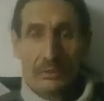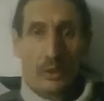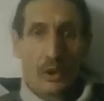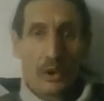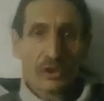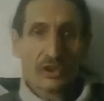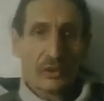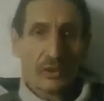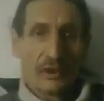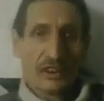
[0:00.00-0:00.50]
the
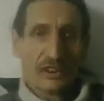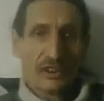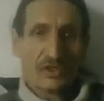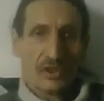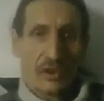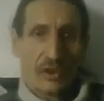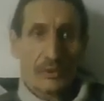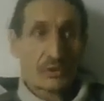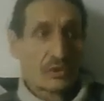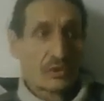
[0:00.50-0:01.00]
water
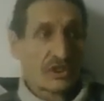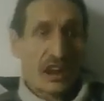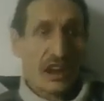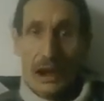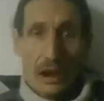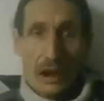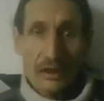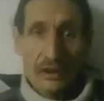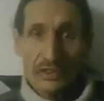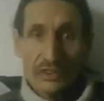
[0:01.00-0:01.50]
industry, which was
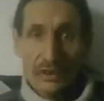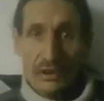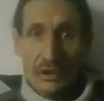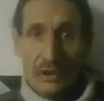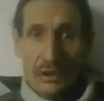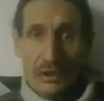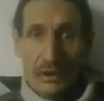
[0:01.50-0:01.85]
ours.